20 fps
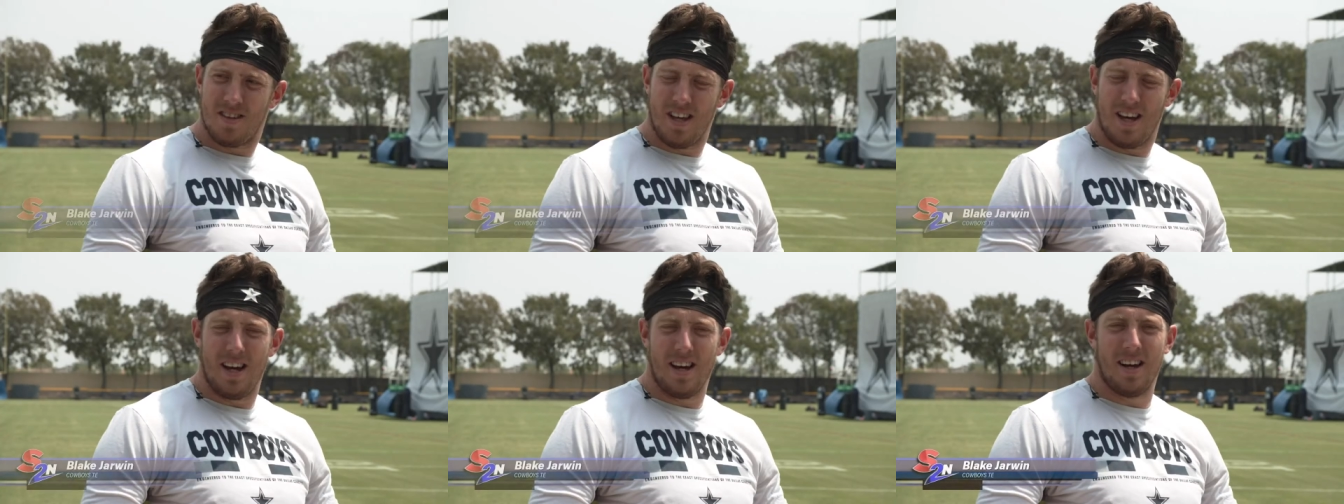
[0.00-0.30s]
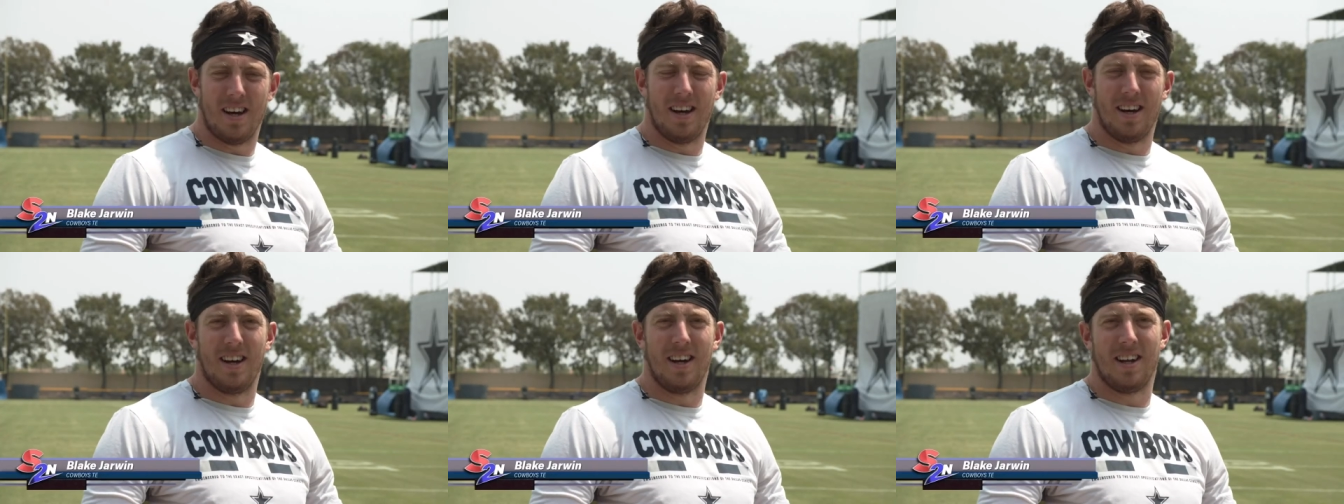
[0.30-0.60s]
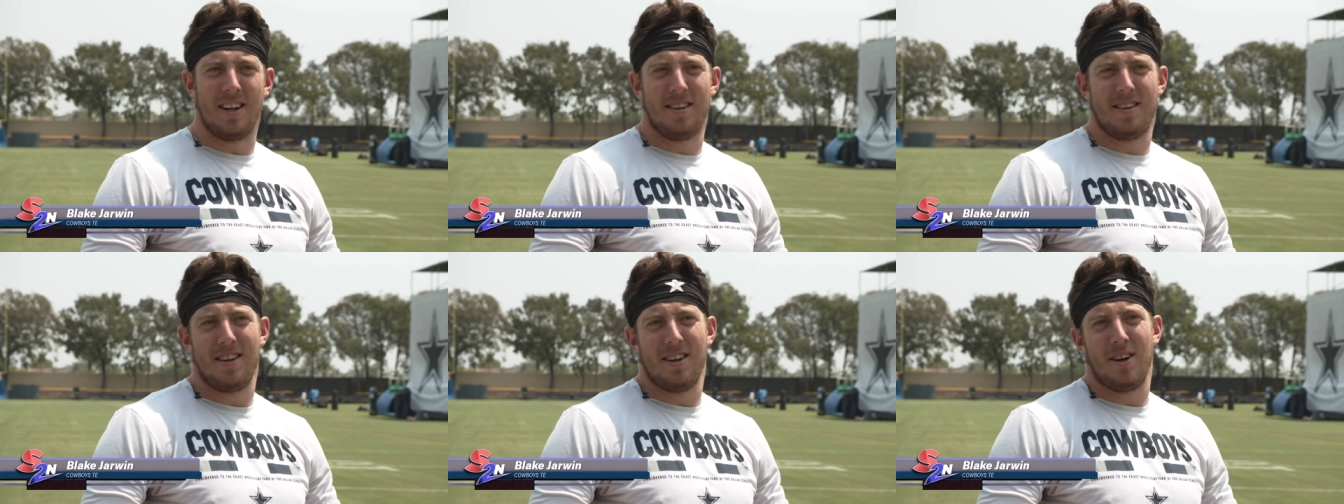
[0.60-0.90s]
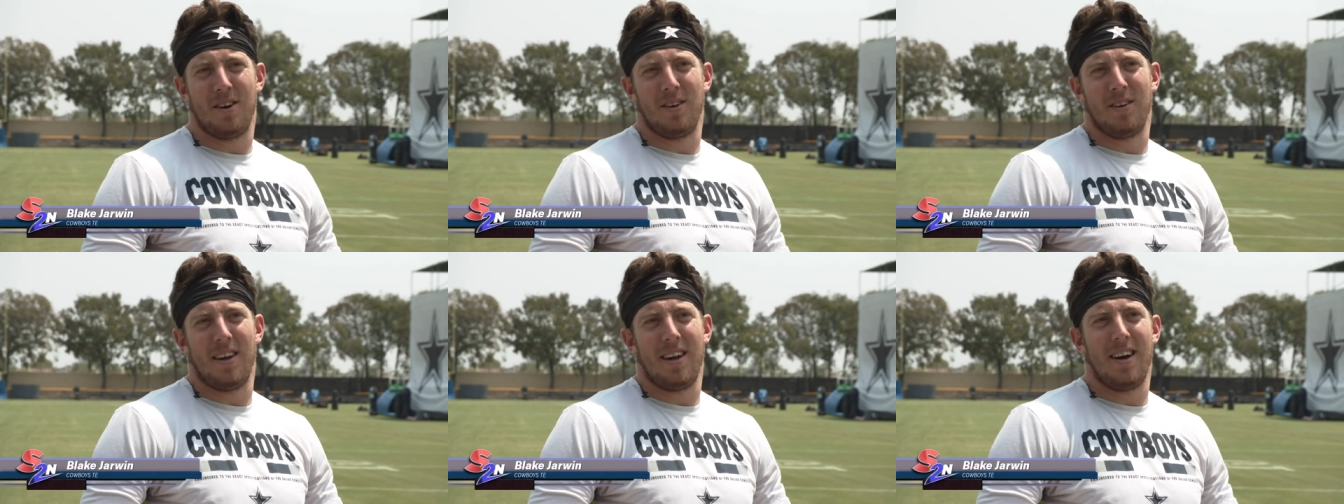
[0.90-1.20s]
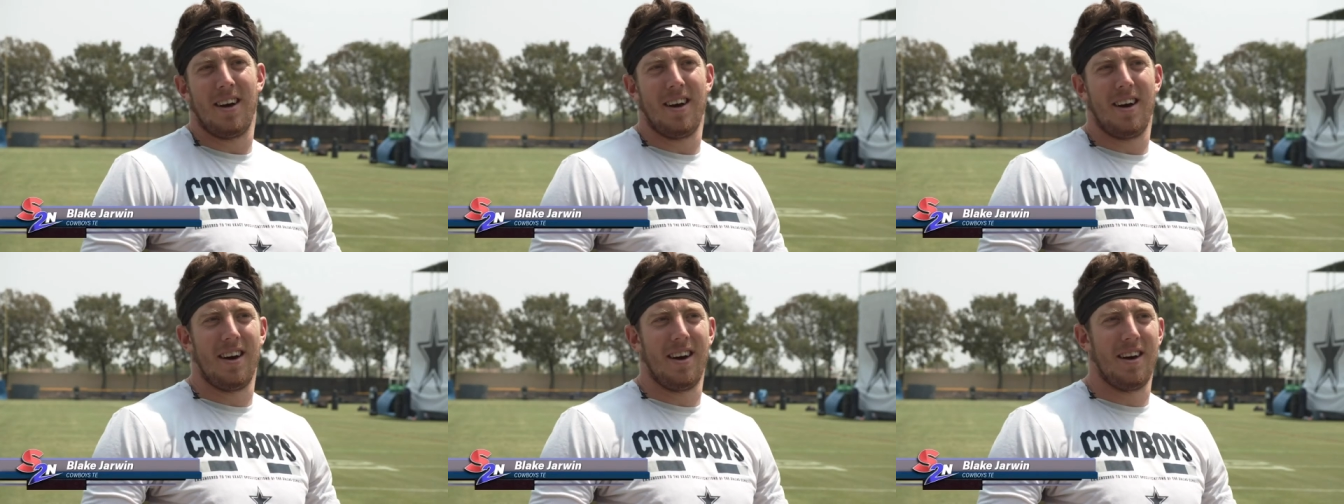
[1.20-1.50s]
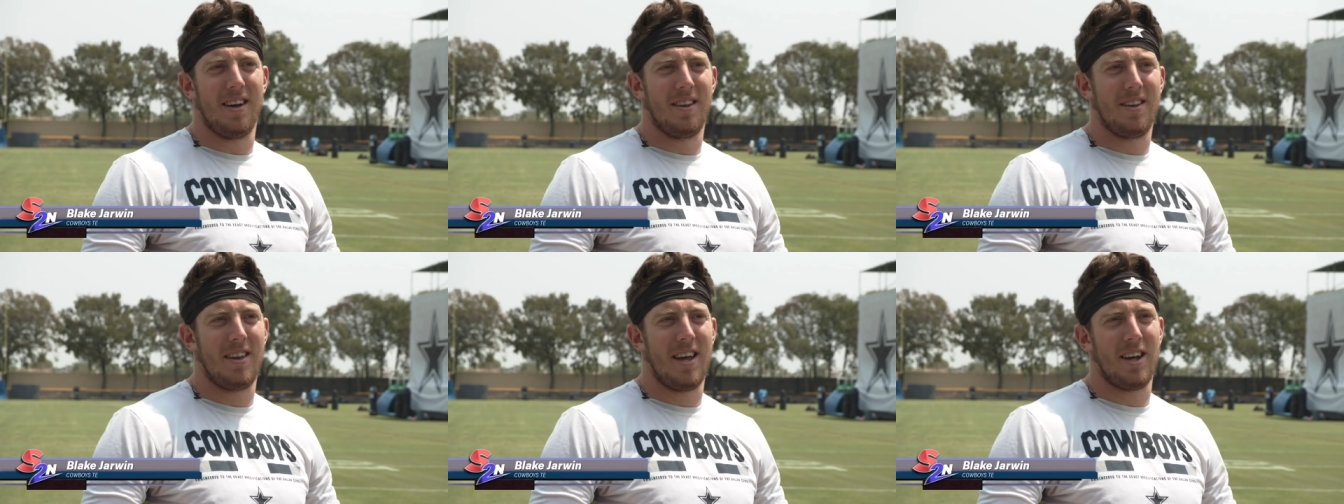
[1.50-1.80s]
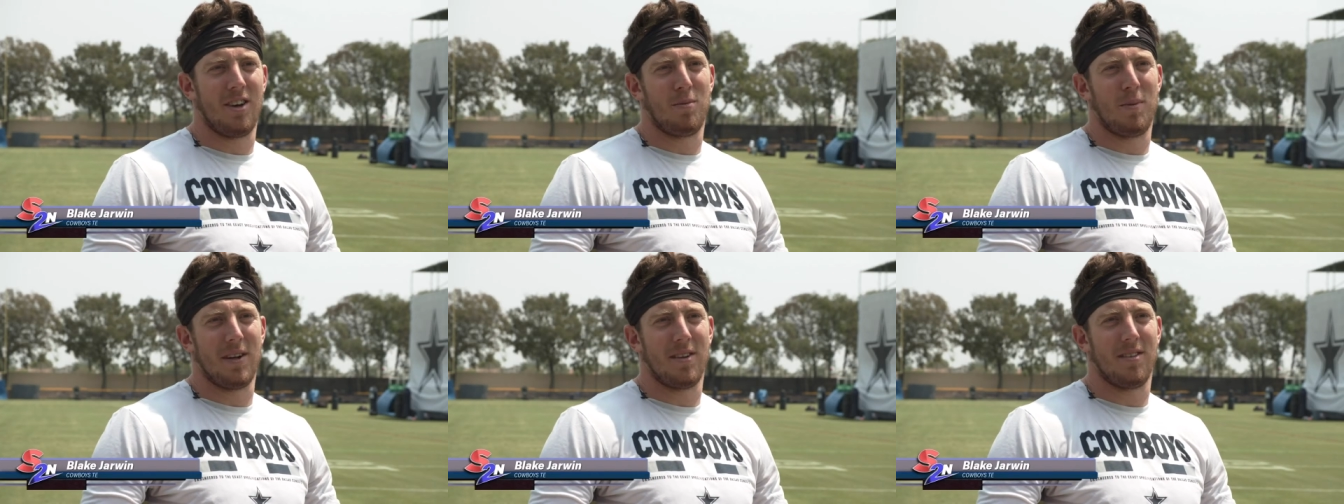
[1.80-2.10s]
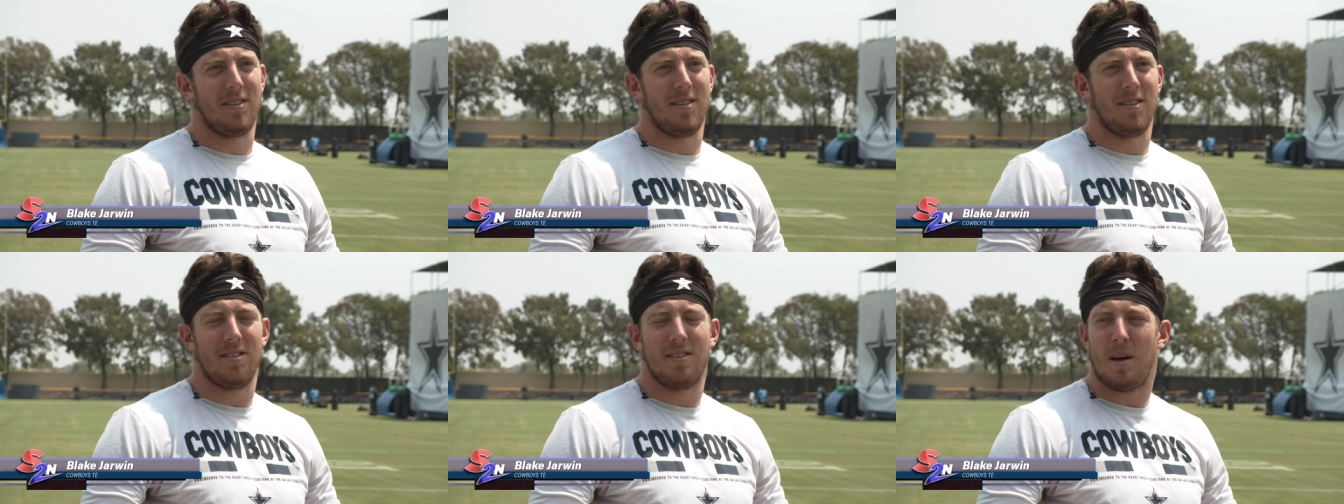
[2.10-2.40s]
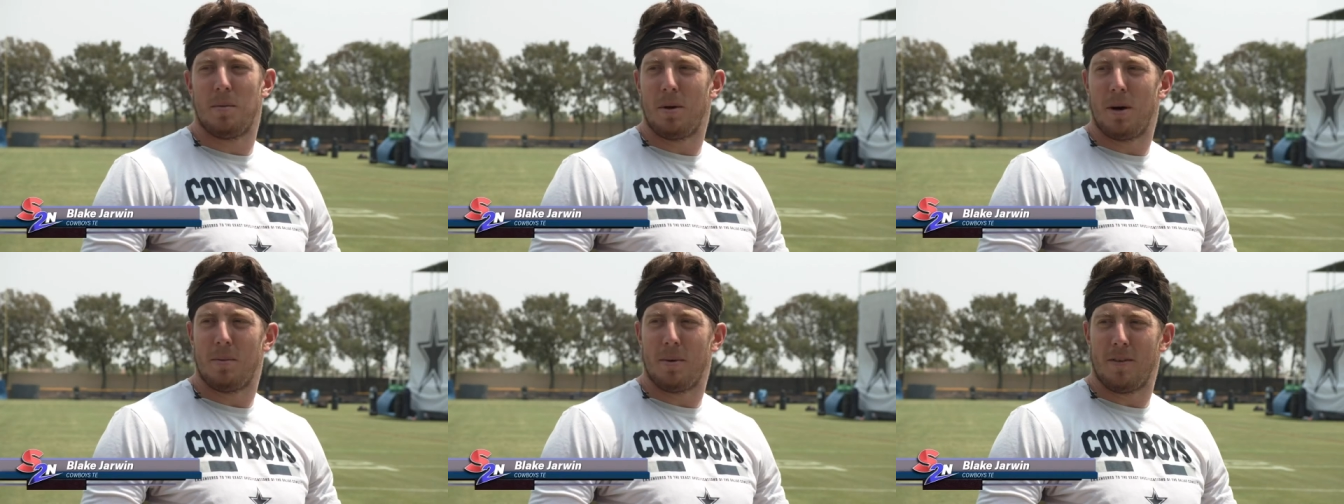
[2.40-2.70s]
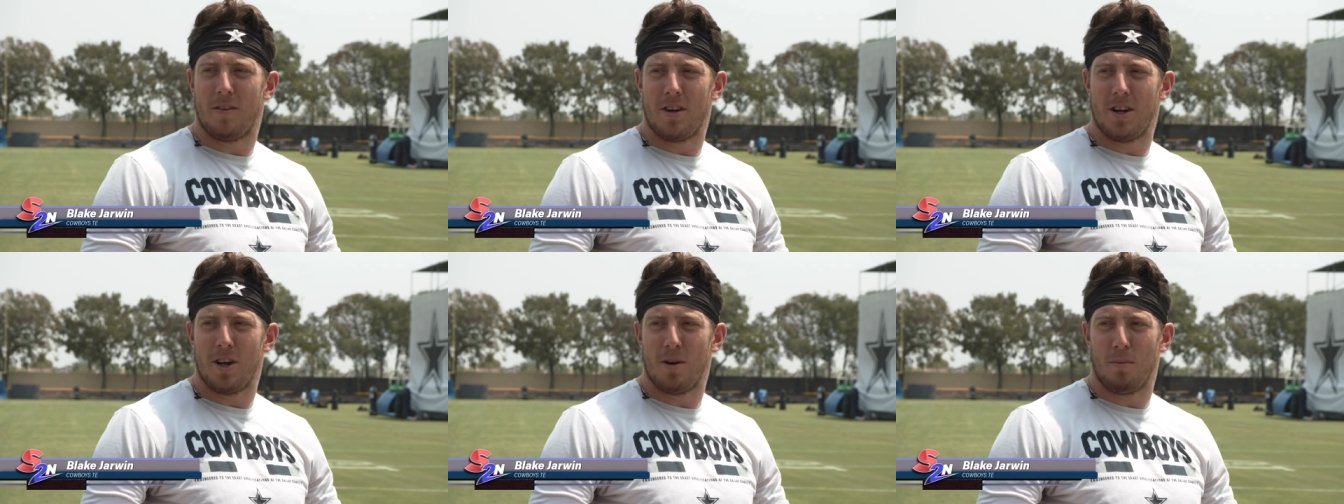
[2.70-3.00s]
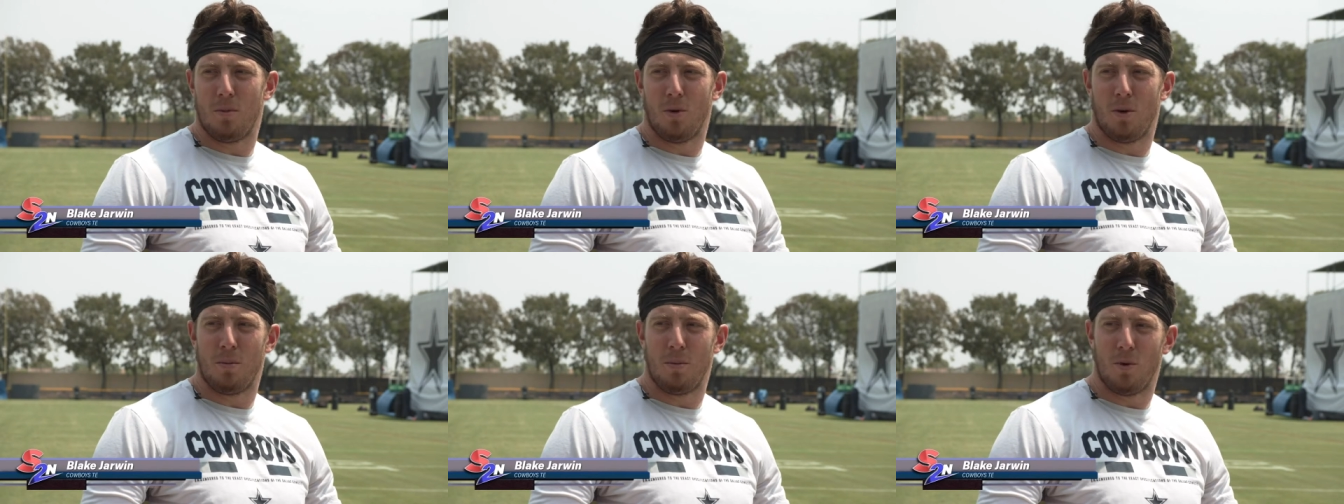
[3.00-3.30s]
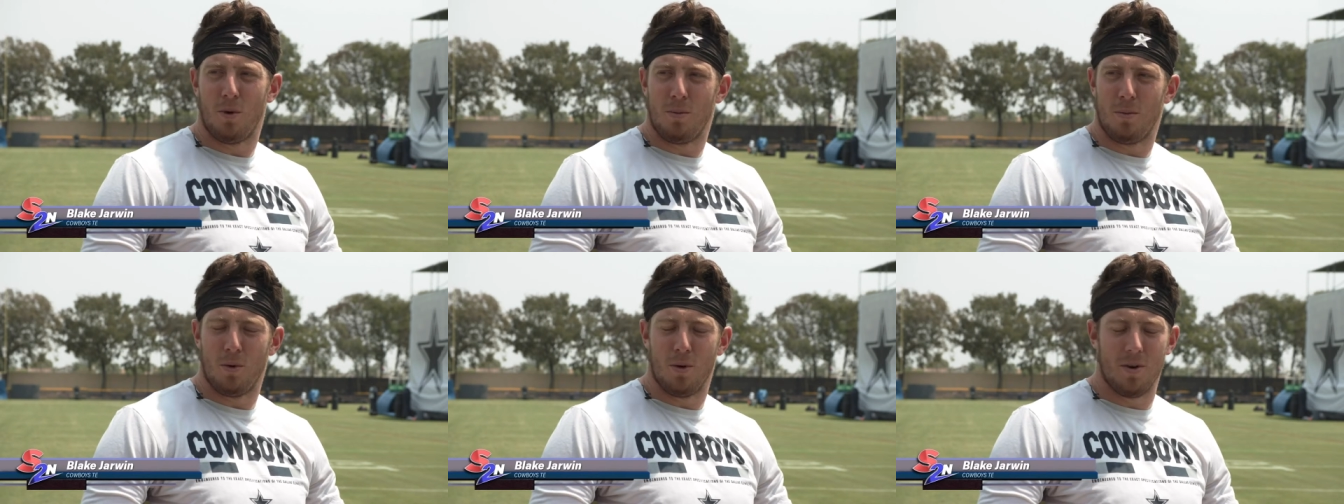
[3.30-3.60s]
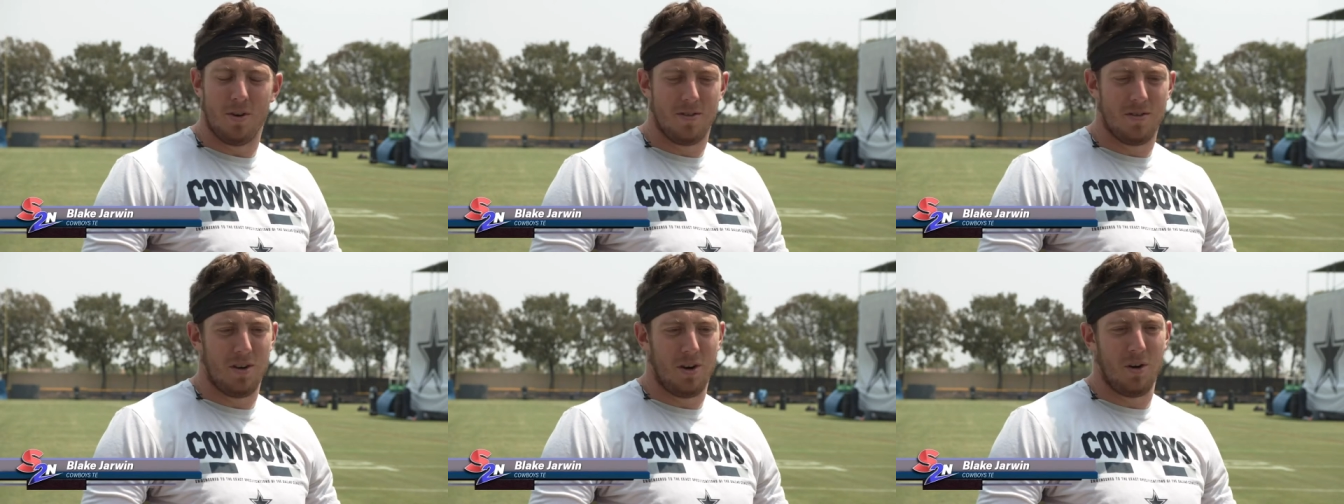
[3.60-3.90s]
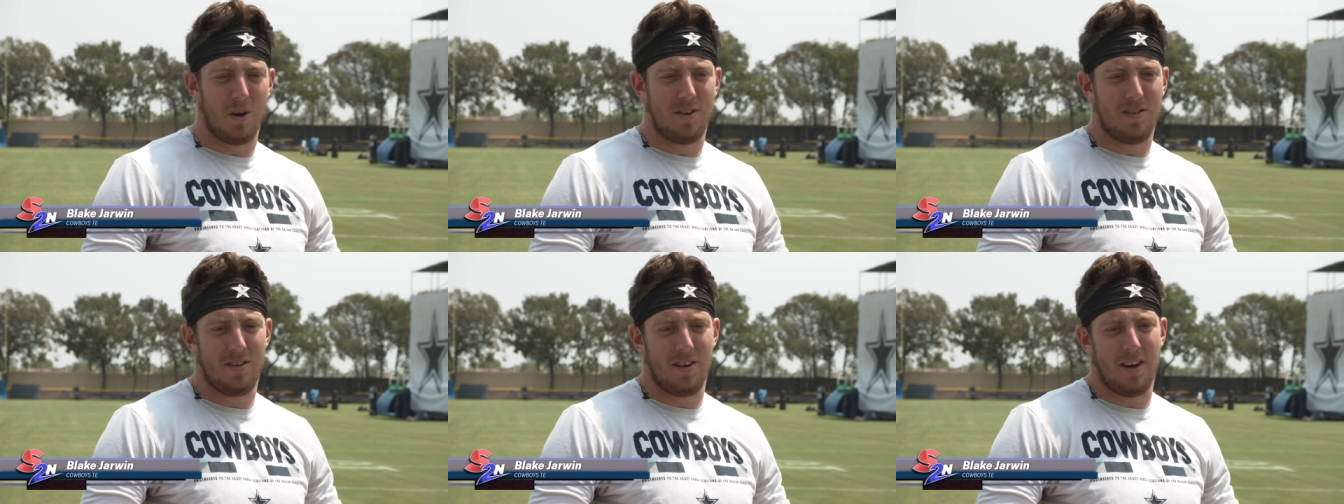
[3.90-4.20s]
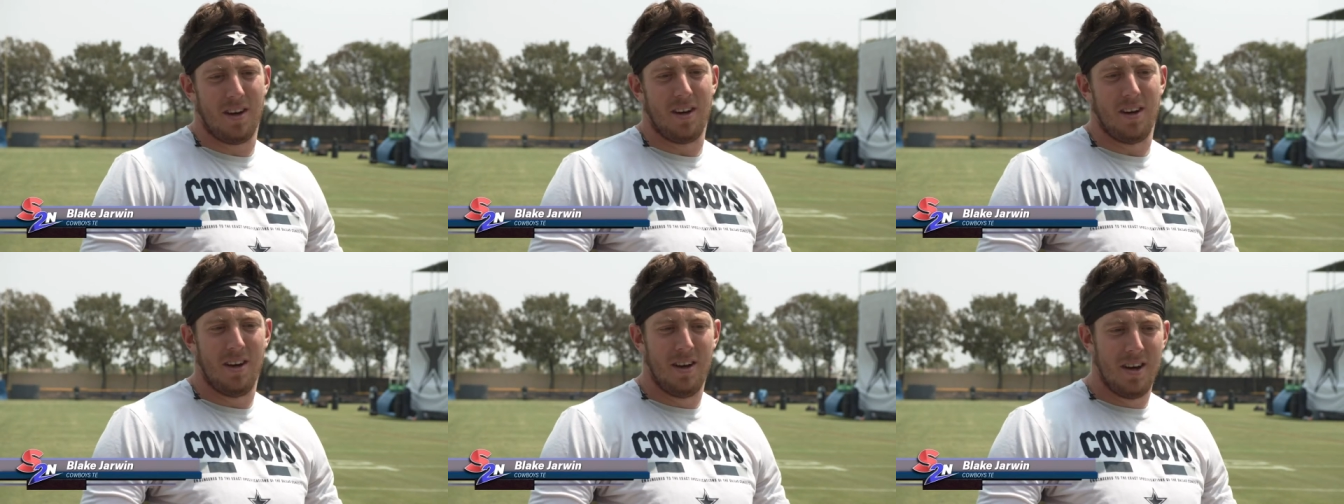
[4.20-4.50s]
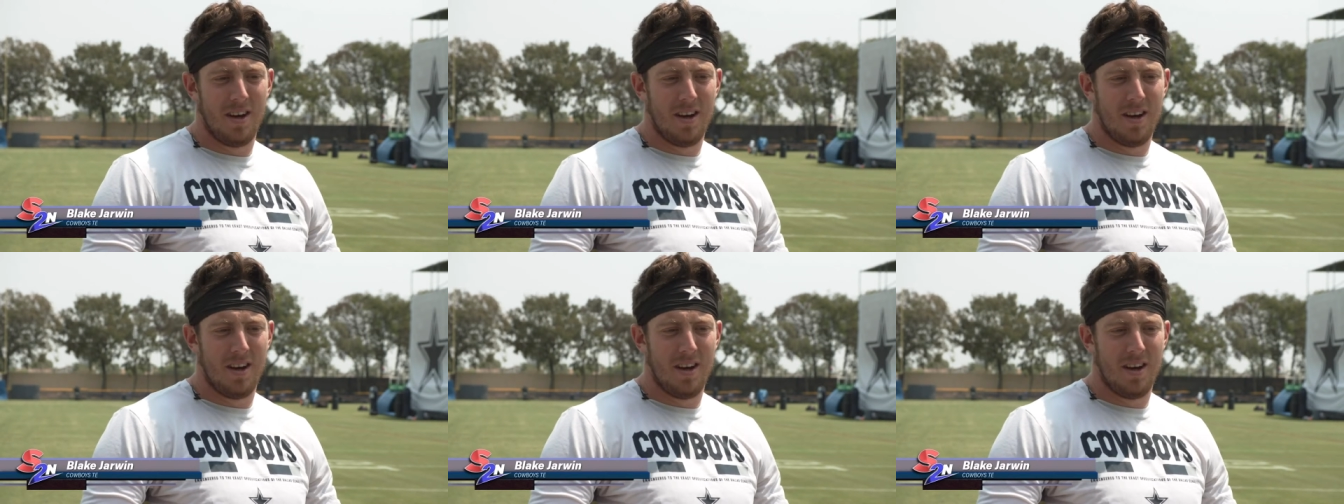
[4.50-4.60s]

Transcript: Yeah, uh, you know, they expect us to step up every year more and more and more. and So it's a, uh,